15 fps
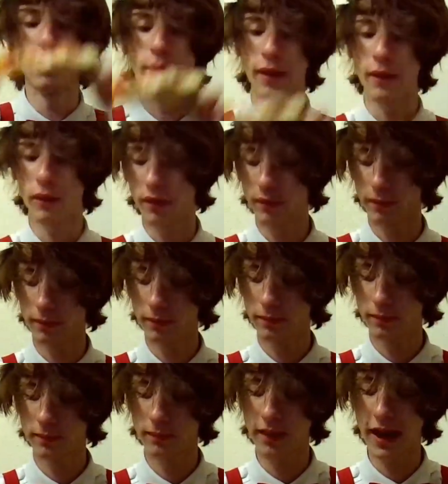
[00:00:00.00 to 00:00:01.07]
up, I wanna
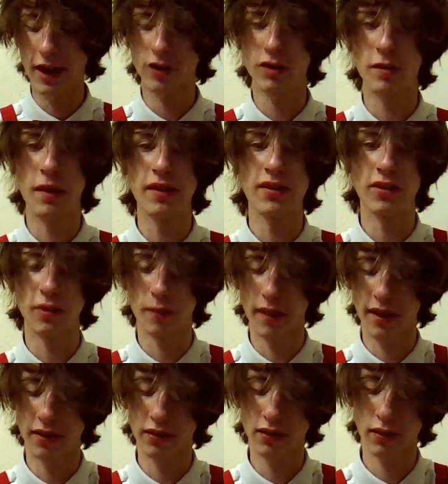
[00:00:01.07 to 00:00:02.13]
actually make this
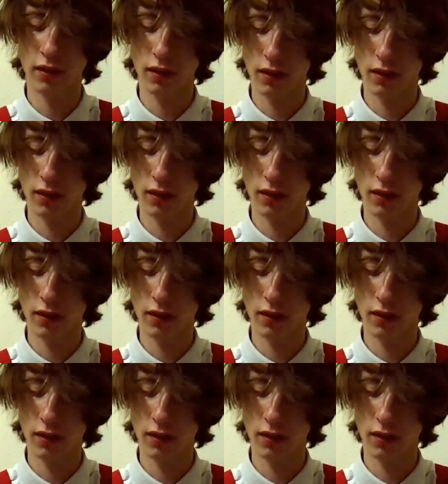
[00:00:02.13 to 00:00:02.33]
mask.